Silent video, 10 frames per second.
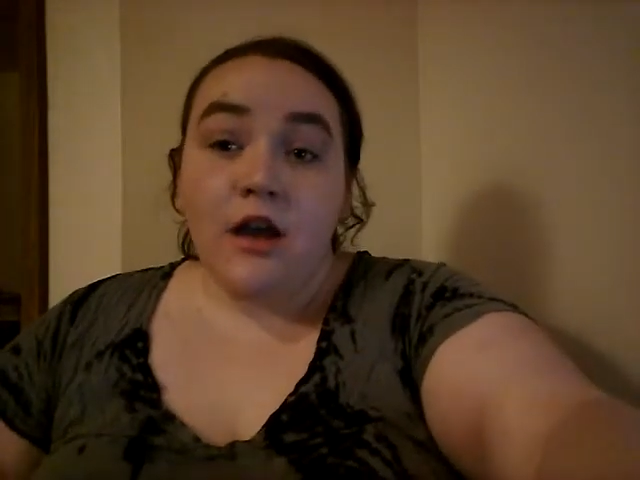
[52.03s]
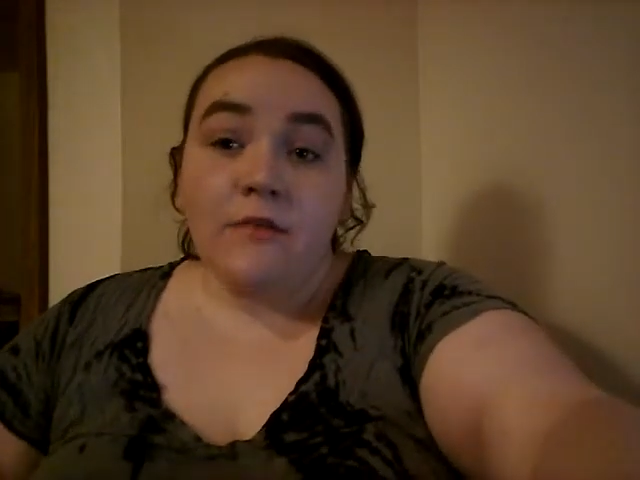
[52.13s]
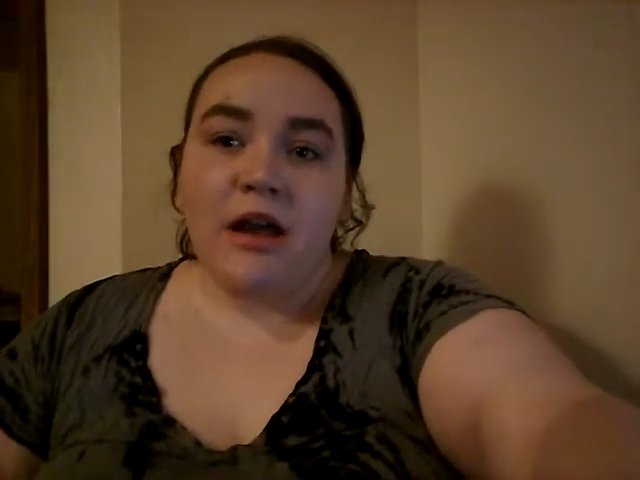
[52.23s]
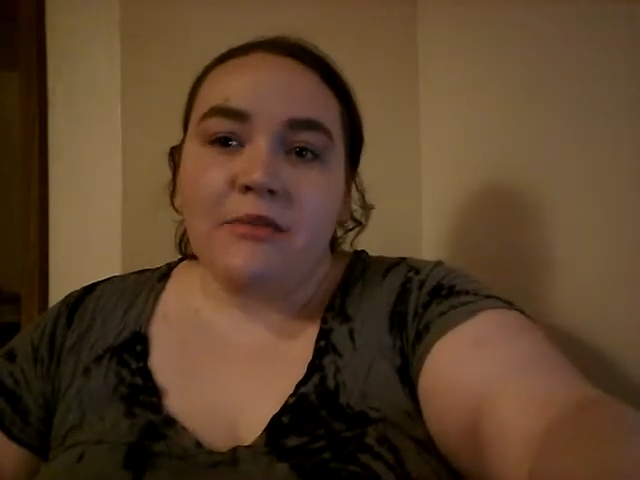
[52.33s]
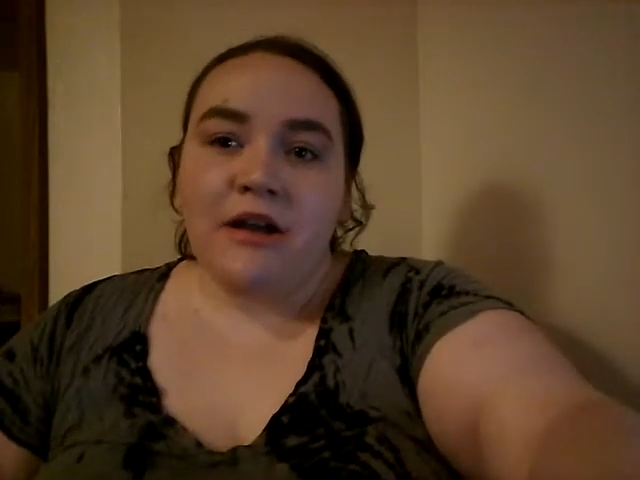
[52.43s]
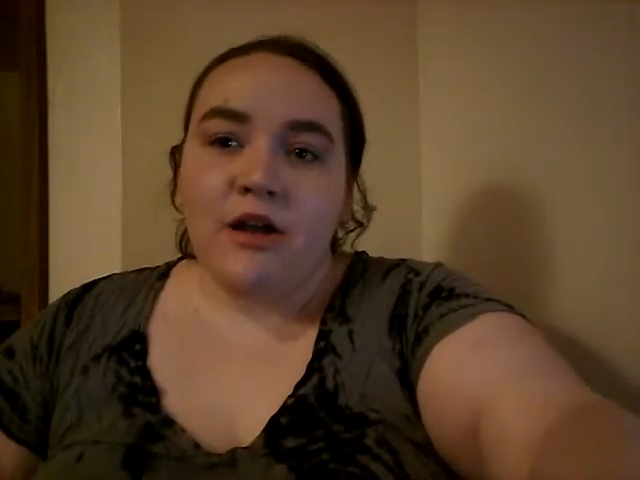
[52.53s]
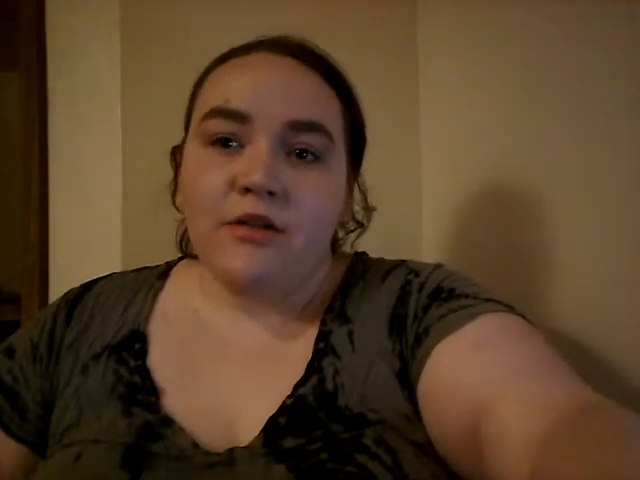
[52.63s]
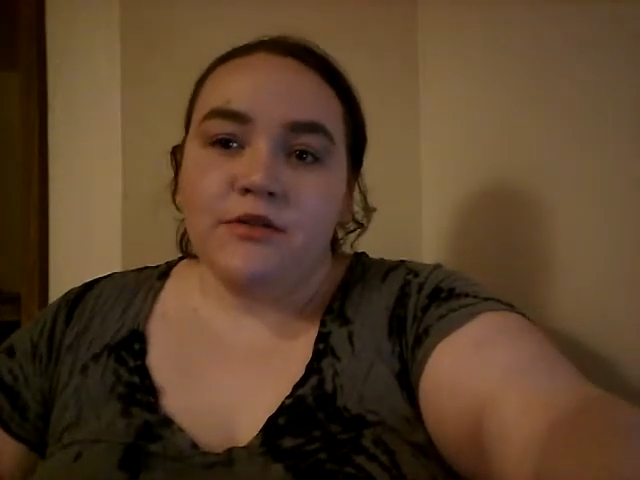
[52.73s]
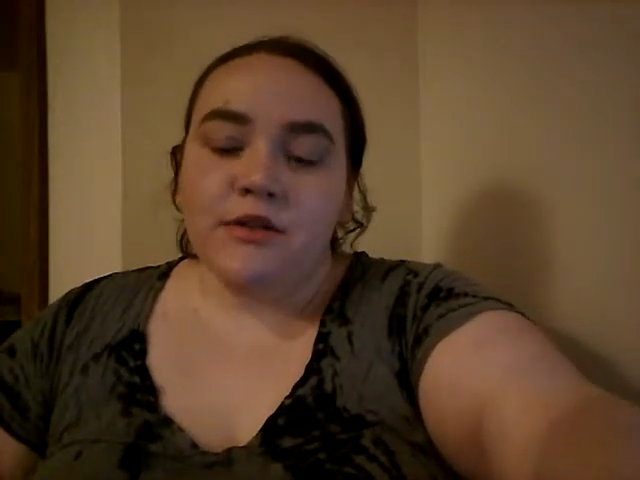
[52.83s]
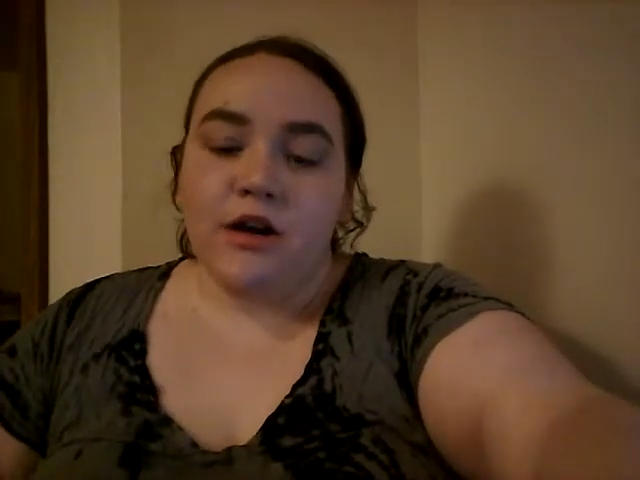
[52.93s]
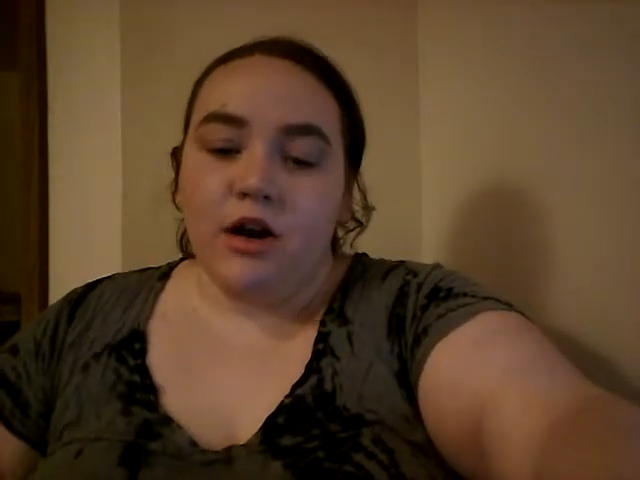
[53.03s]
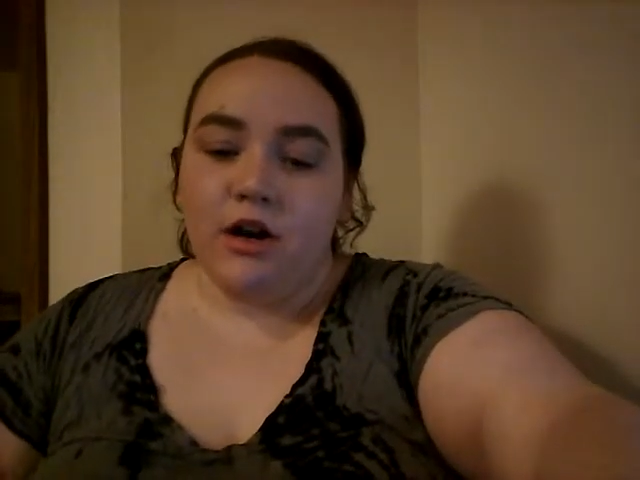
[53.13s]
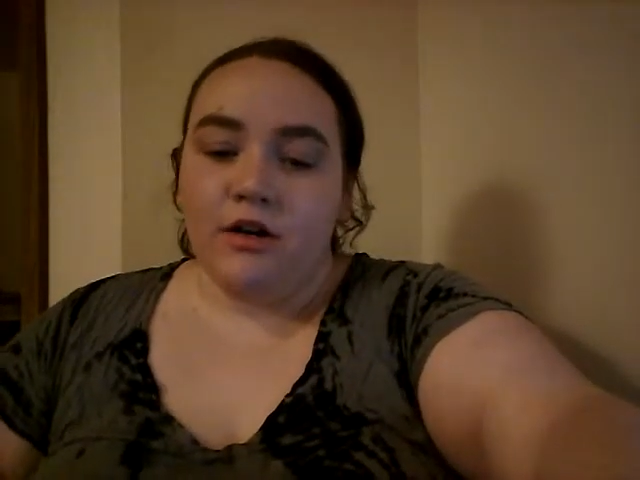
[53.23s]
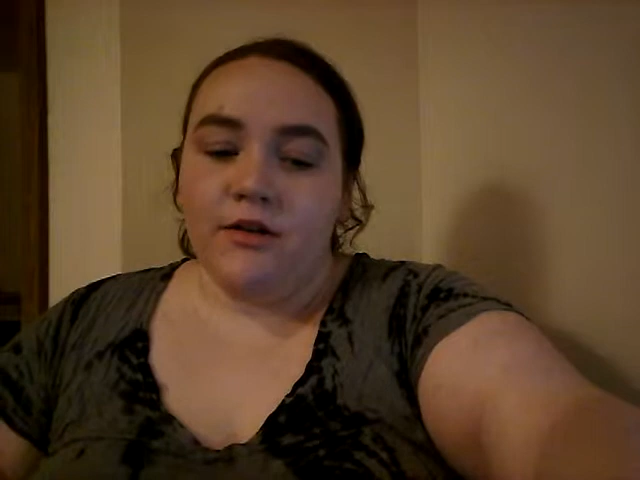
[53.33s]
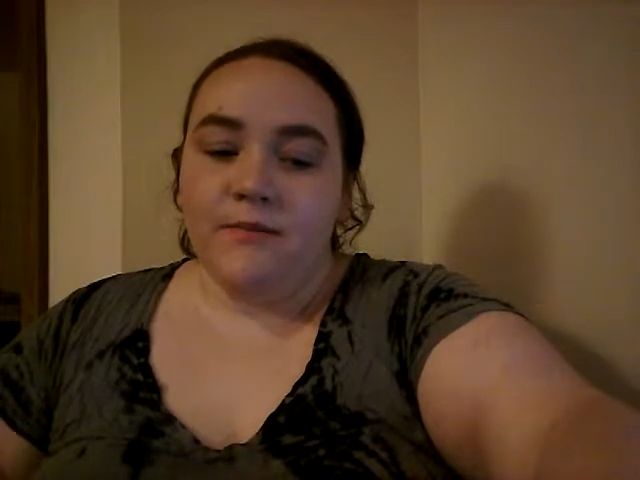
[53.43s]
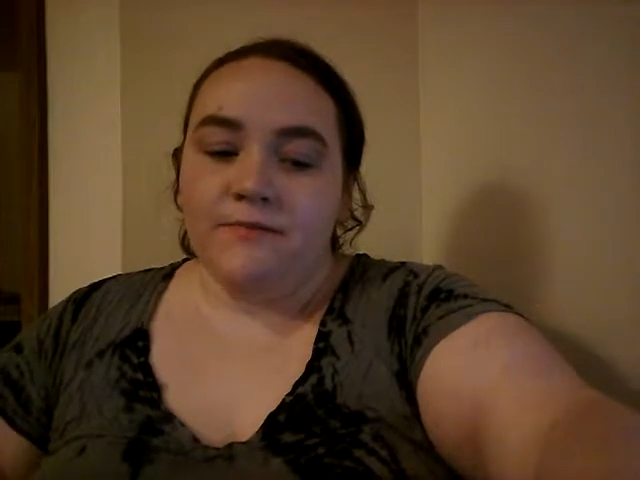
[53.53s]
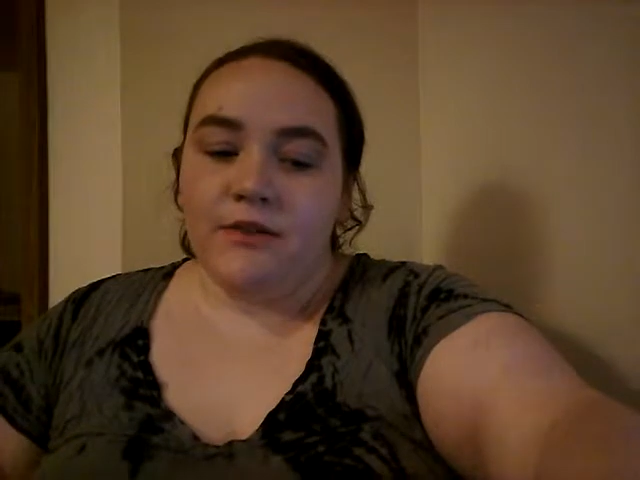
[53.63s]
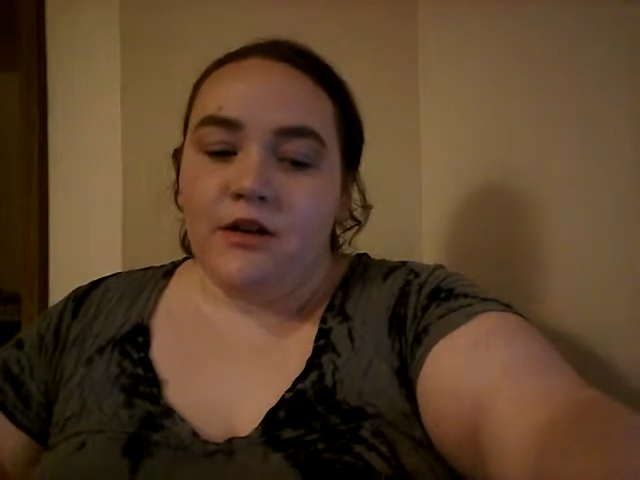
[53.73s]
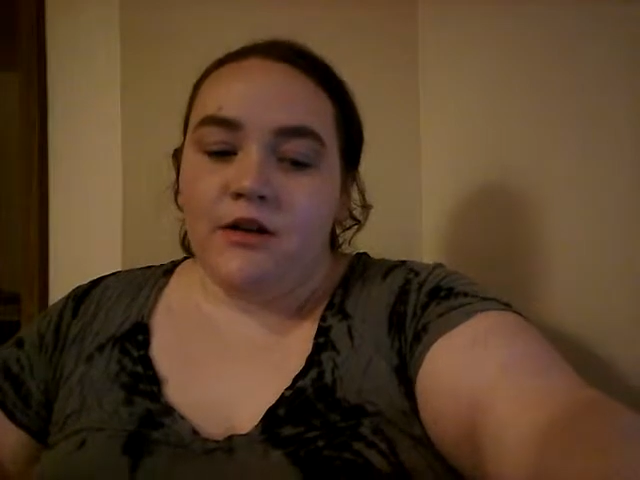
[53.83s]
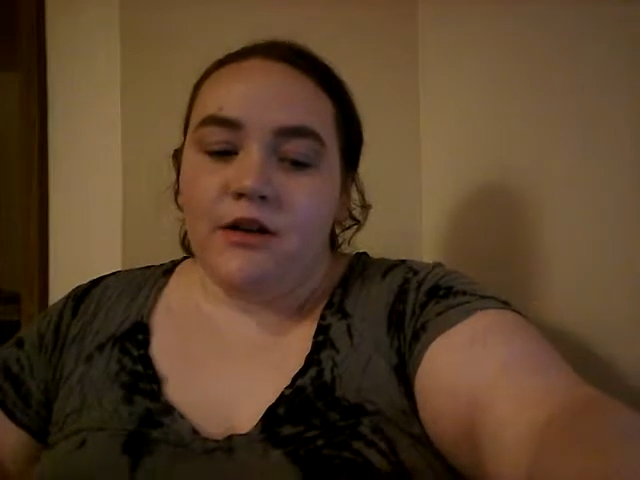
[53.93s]
My brows are,
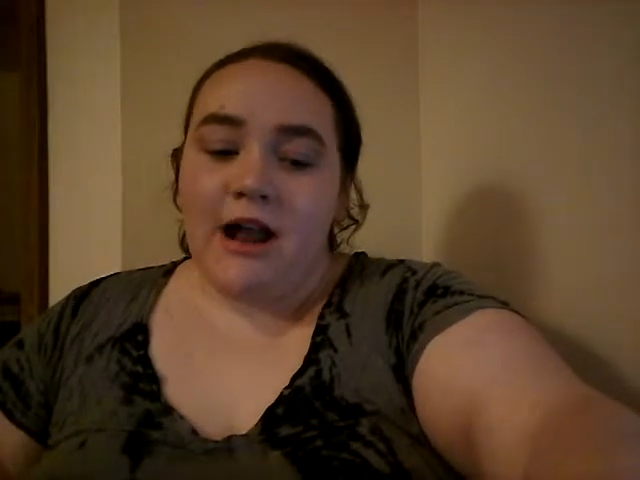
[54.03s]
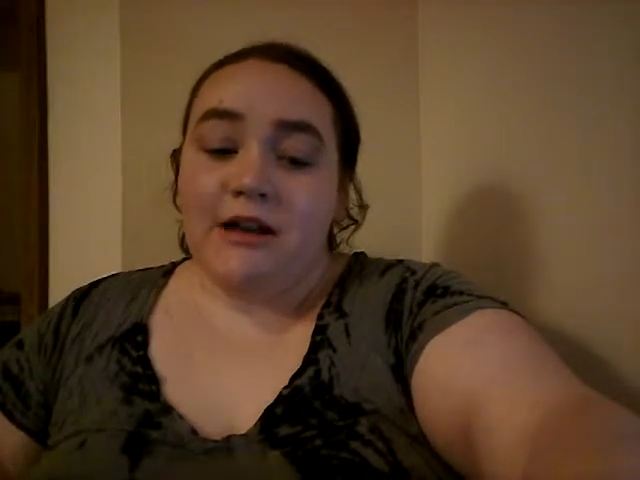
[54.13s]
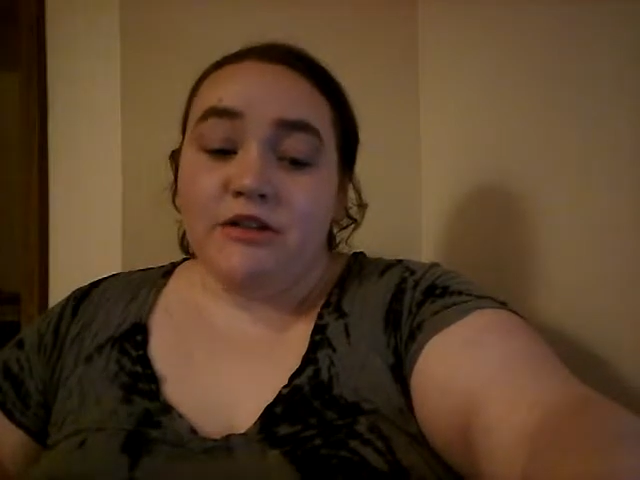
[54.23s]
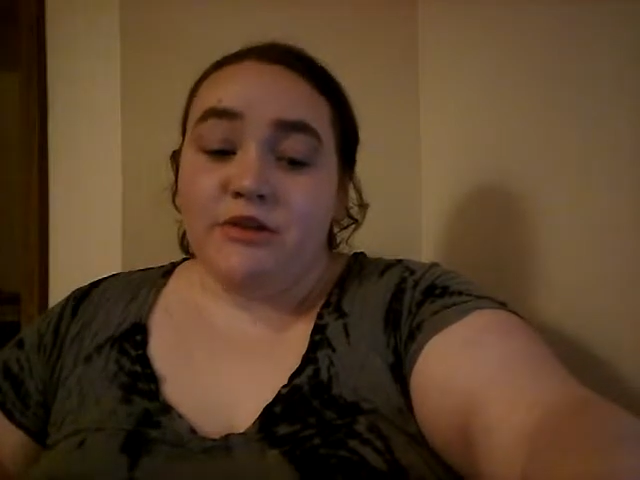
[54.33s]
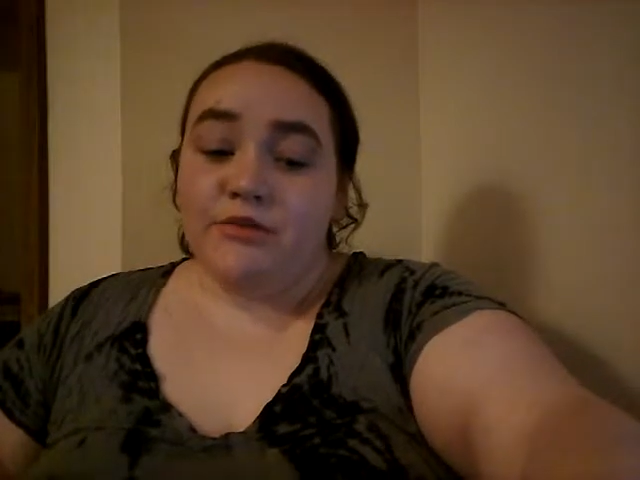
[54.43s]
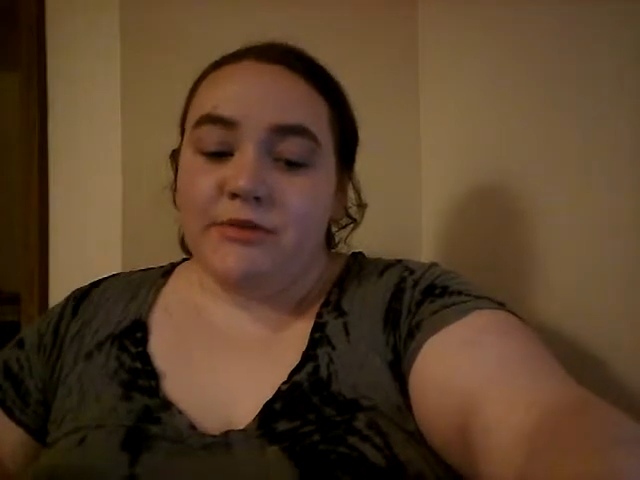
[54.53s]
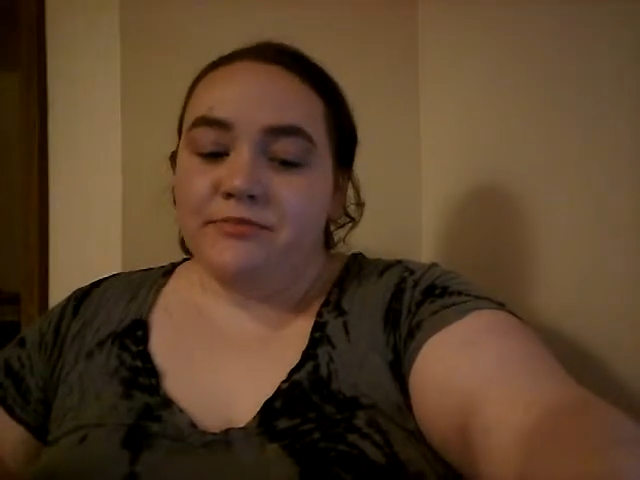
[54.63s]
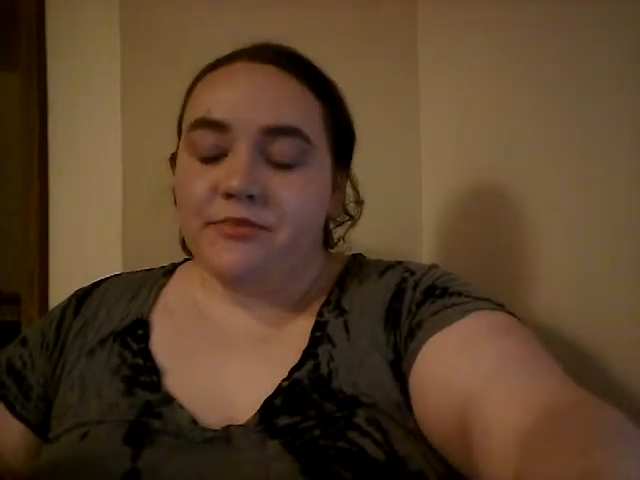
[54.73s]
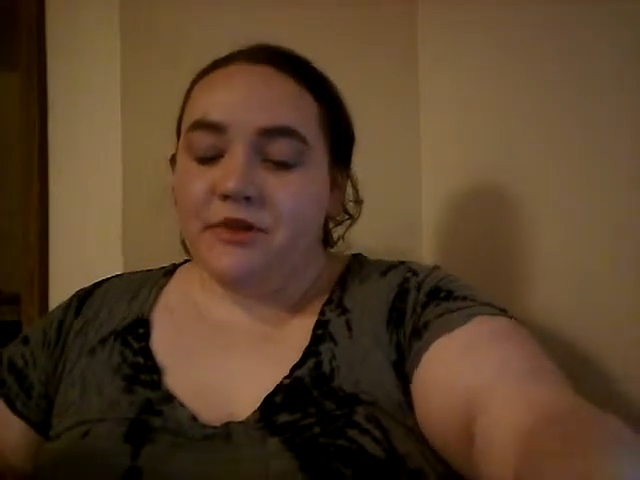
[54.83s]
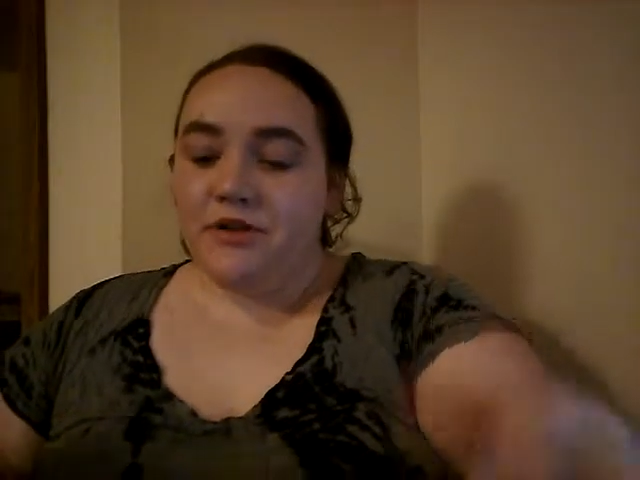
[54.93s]
I didn't do them.